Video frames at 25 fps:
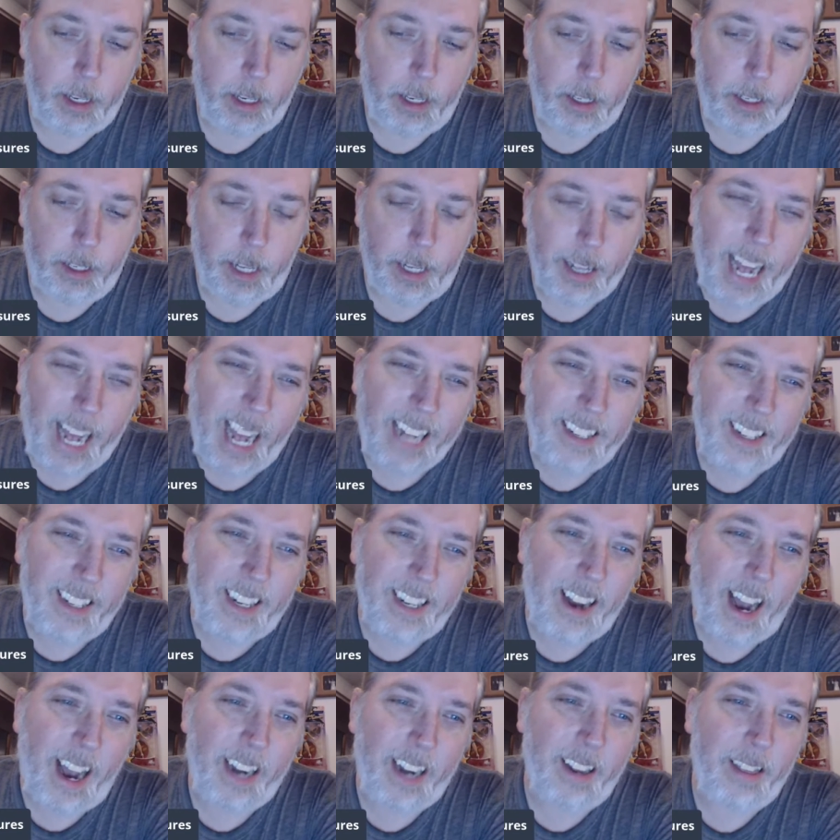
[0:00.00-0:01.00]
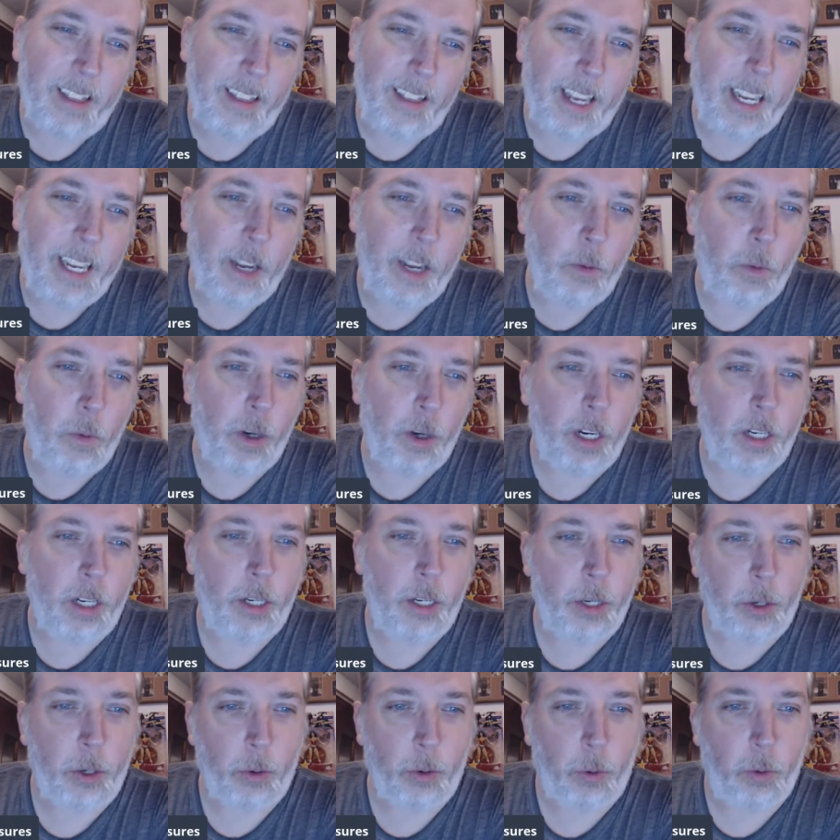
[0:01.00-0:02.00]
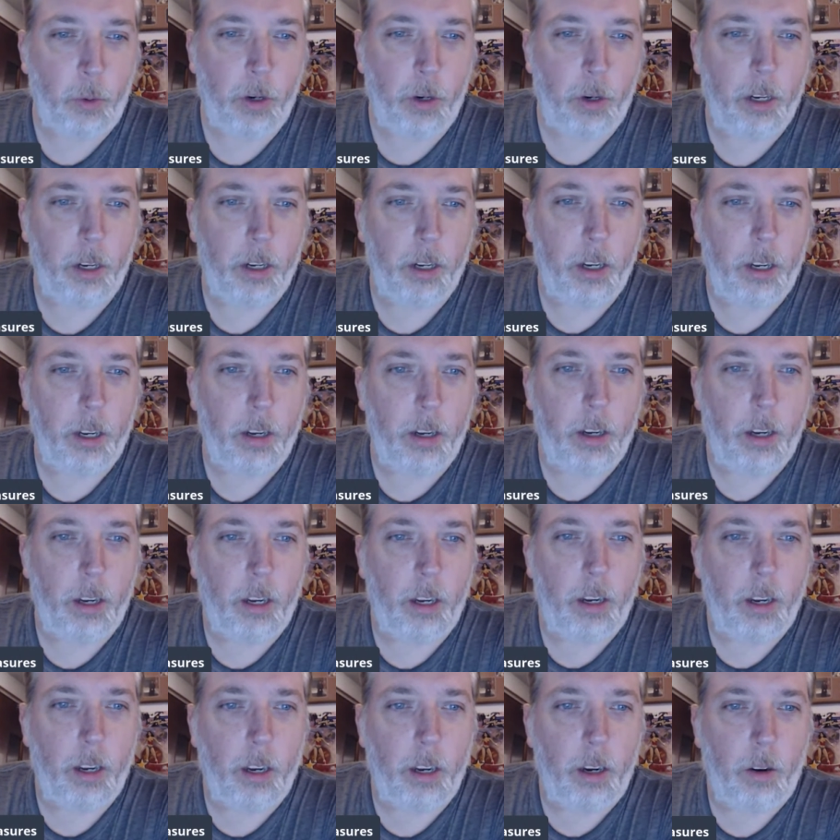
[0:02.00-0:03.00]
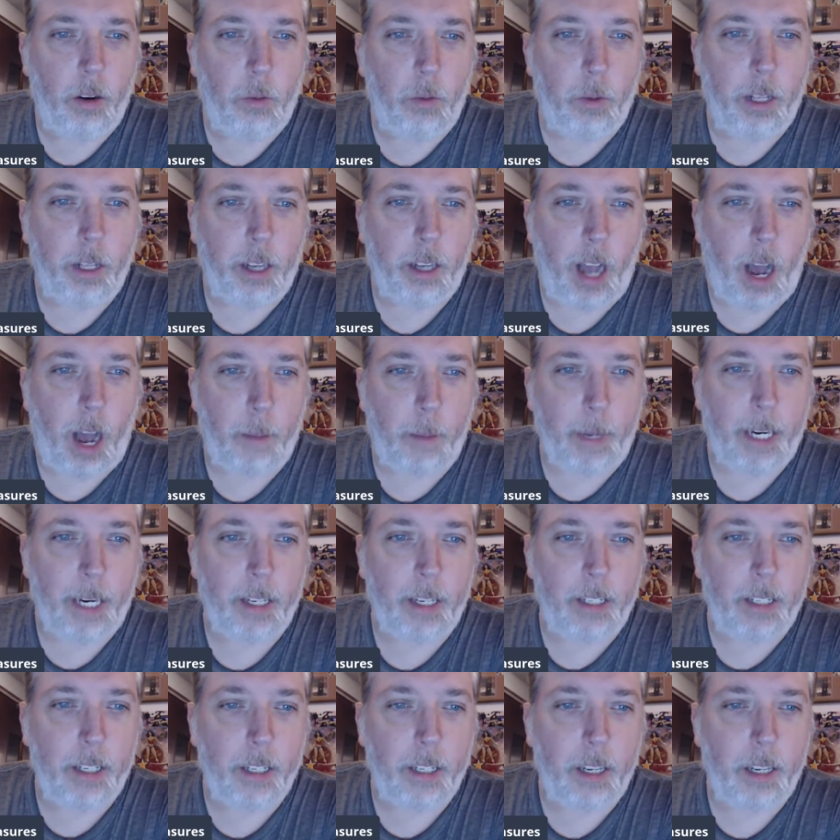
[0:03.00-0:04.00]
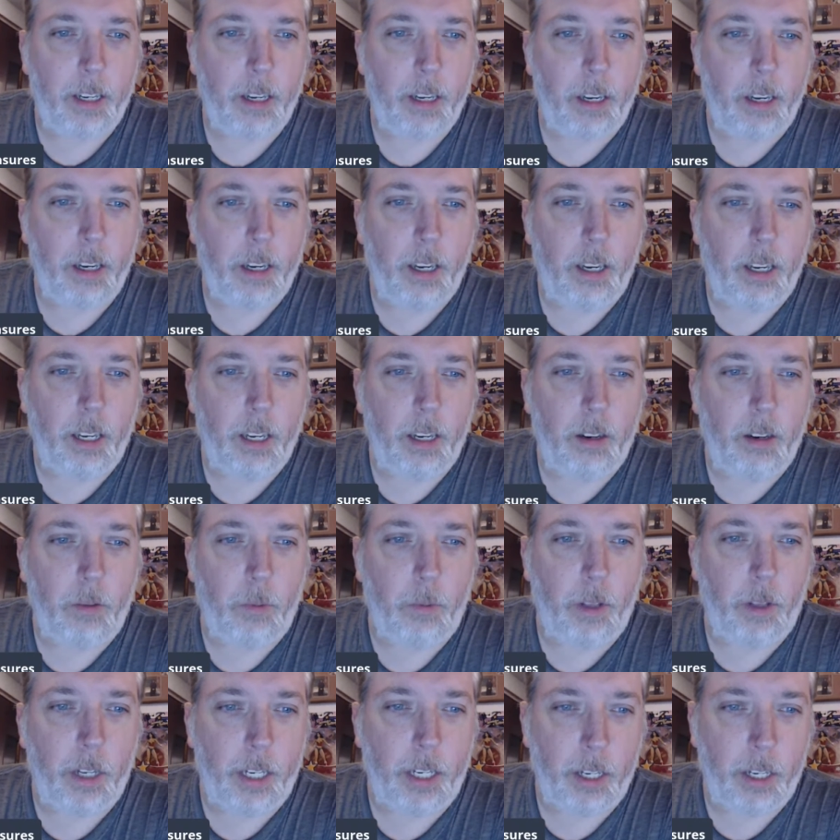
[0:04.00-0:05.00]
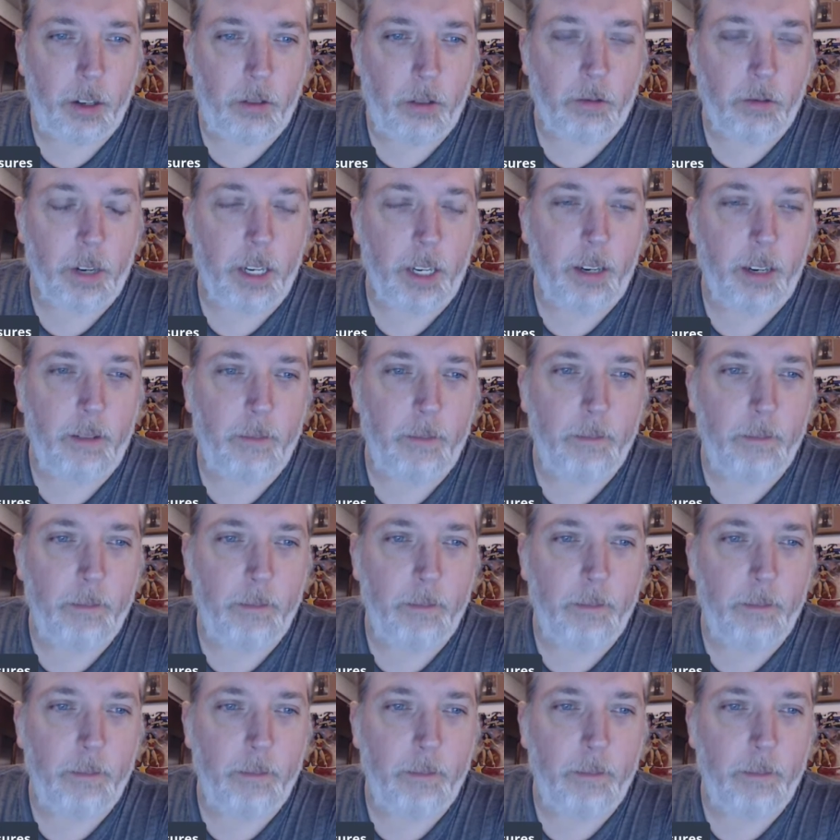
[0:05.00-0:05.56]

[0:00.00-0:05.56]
See, that's the kind of thing you want to do with comics with children.